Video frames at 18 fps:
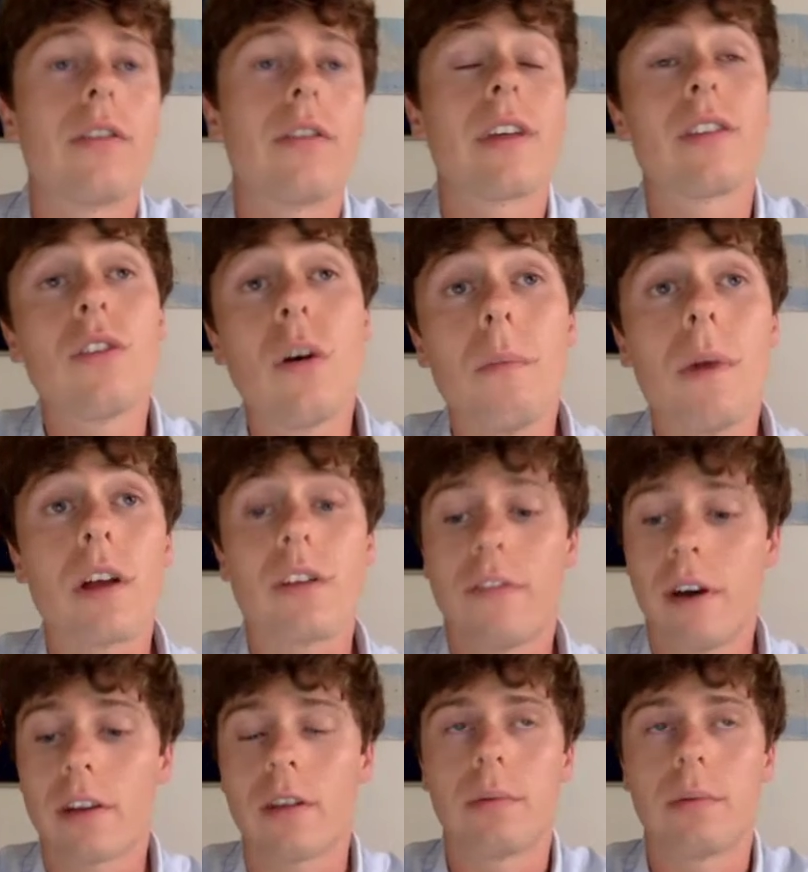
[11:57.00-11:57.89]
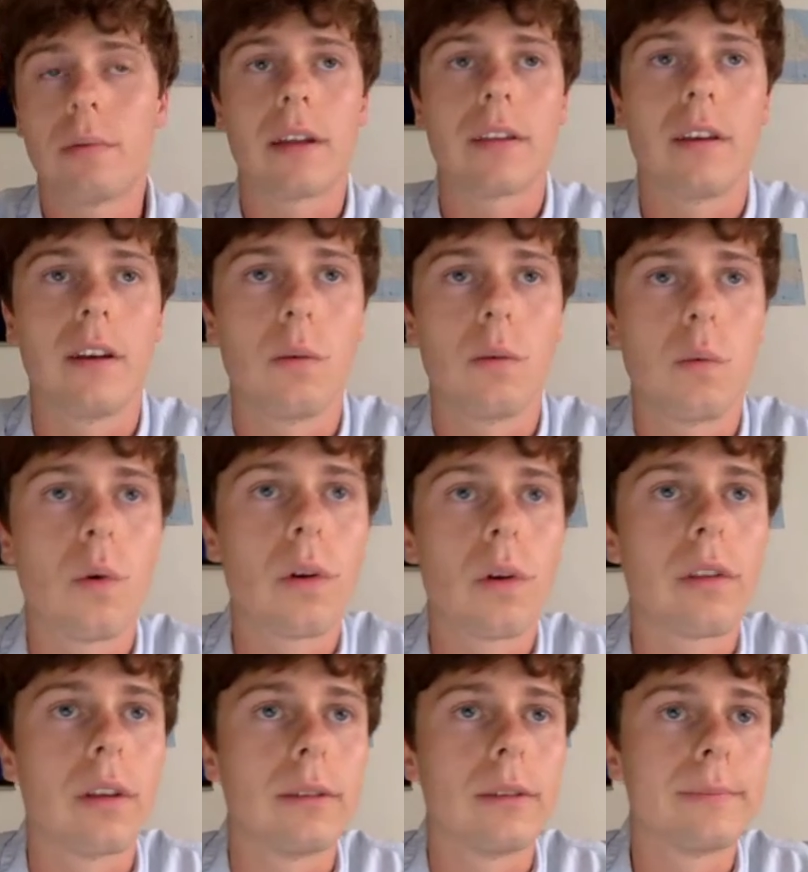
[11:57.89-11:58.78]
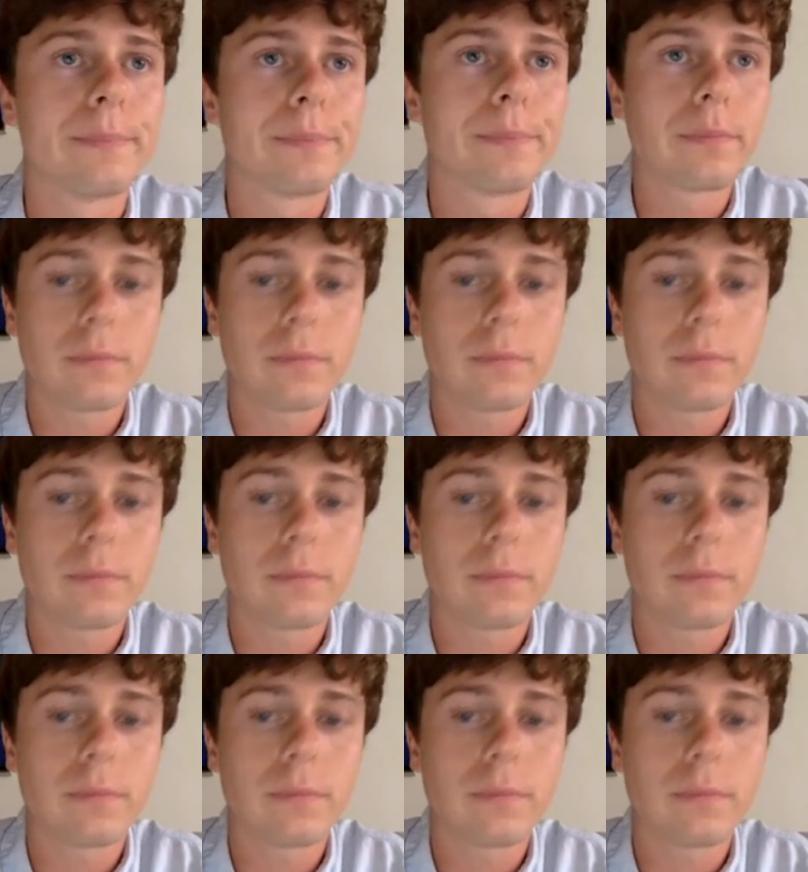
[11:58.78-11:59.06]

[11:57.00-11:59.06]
So there's not much phytoplankton in the water.